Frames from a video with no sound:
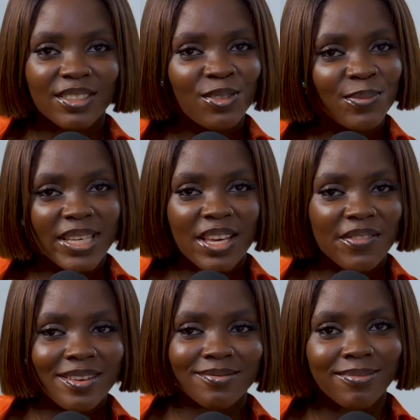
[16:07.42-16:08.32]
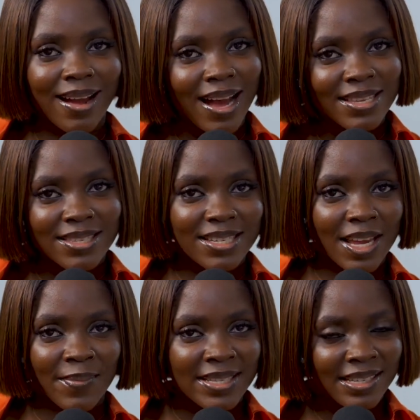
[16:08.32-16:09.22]
Don't be giving Raz
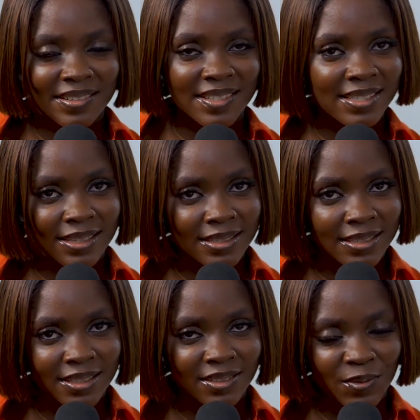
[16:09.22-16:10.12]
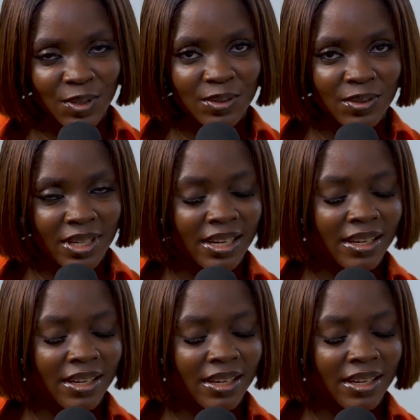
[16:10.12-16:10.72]
shepherdary sexy. We don't do that.